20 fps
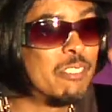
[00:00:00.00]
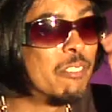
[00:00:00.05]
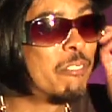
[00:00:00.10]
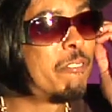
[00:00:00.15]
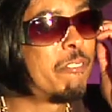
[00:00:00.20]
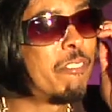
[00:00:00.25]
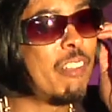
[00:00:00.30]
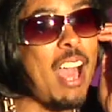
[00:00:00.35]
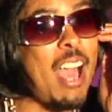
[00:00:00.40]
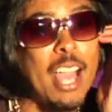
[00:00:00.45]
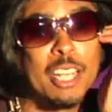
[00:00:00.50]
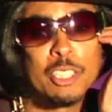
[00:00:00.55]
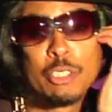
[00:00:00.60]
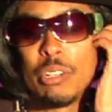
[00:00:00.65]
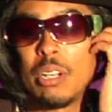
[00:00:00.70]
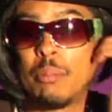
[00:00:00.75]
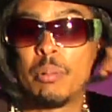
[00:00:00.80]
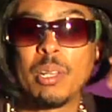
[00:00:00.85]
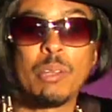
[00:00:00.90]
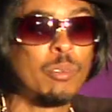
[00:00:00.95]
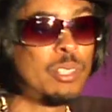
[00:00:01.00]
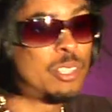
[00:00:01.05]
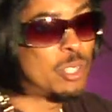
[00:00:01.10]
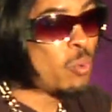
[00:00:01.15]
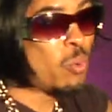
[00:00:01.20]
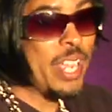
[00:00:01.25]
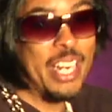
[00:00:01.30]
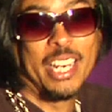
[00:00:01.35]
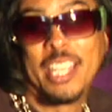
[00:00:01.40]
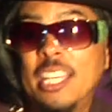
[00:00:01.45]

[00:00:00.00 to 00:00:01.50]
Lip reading: Fly dribbling was a way to